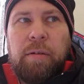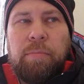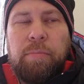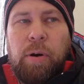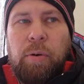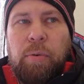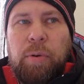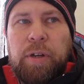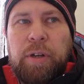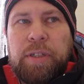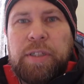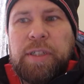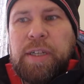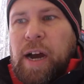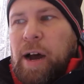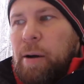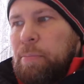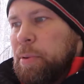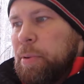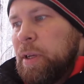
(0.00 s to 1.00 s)
but when you
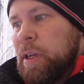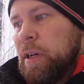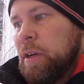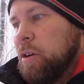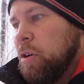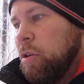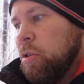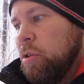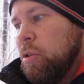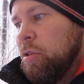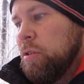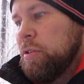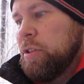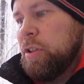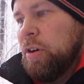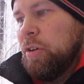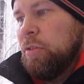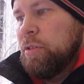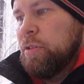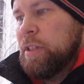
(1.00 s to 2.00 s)
stop, you get cold.
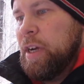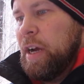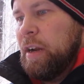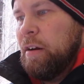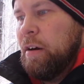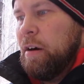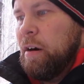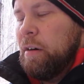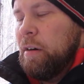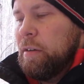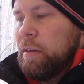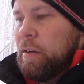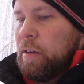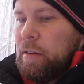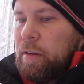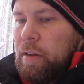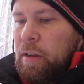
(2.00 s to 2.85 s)
So it was kind of hard to